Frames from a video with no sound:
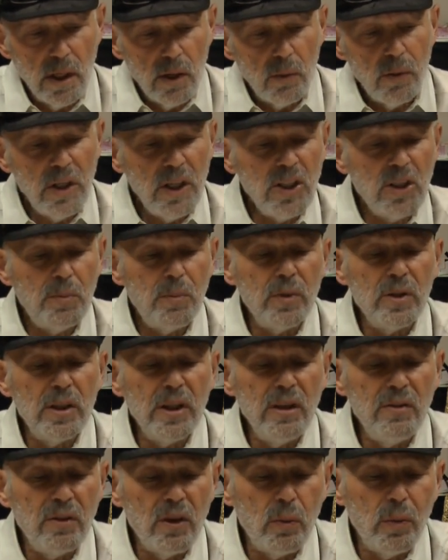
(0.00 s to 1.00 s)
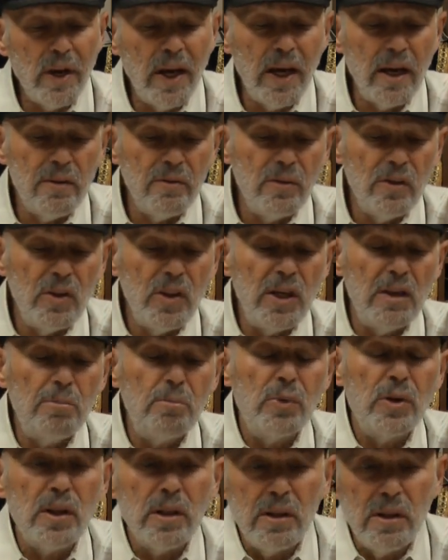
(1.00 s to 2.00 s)
We need to believe that we have the
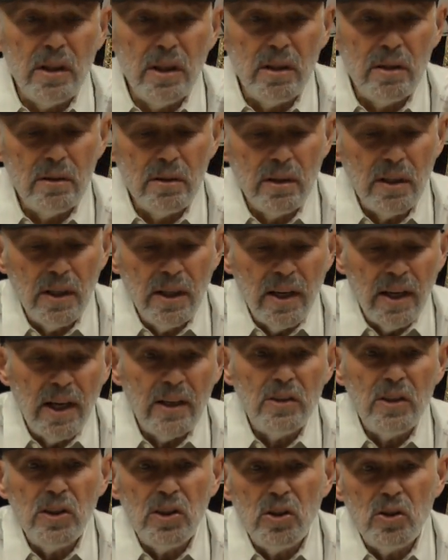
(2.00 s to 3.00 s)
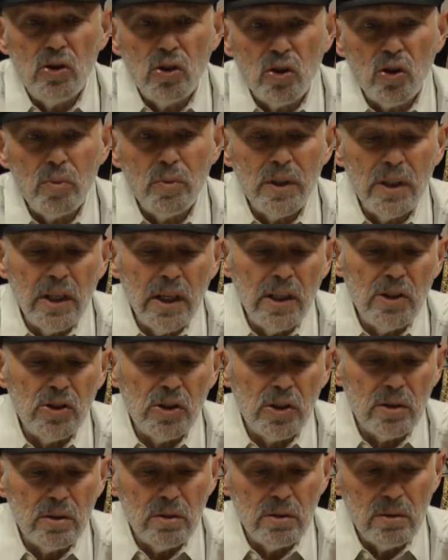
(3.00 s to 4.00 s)
ability and the
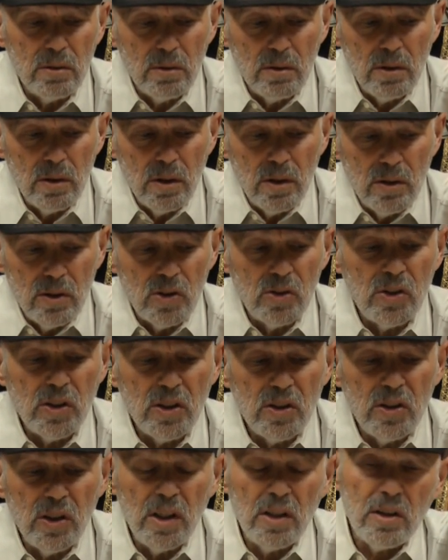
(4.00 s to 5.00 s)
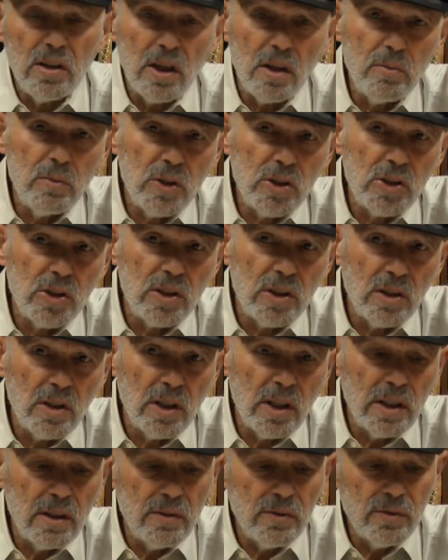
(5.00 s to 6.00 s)
determination to succeed in our mission in
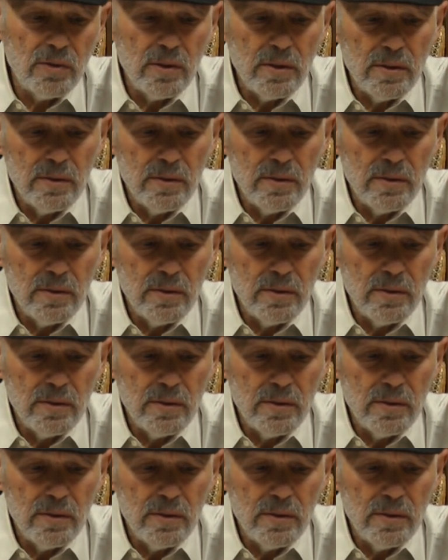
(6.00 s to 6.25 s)
life.